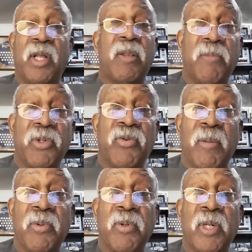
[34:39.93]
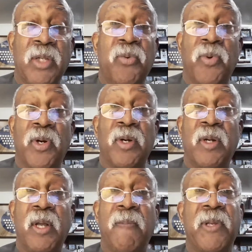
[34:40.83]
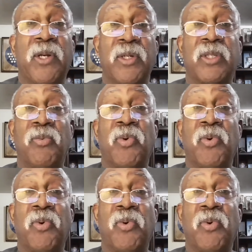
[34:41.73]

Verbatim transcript: nothing but trouble in the world because